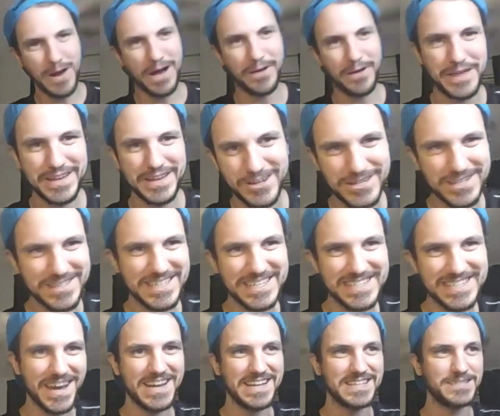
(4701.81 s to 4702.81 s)
wow, thank goodness
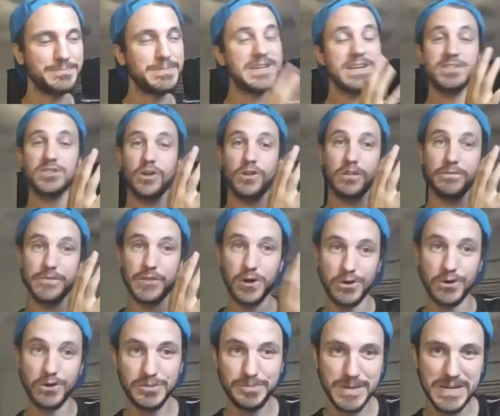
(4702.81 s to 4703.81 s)
he's honest, because all of
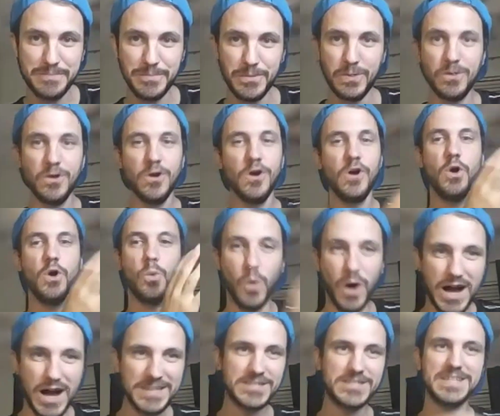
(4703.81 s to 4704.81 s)
those people
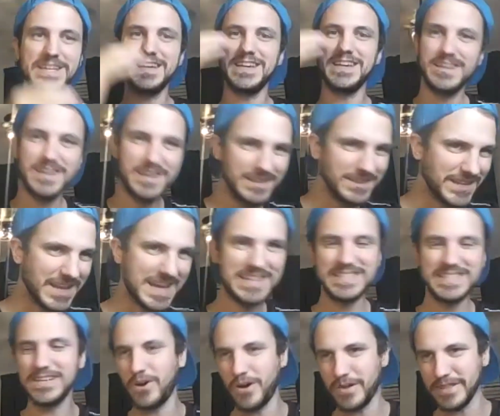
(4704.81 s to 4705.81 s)
watched it,
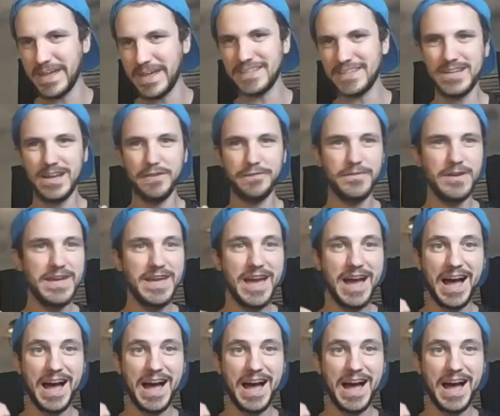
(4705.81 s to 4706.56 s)
liked it, all that stuff,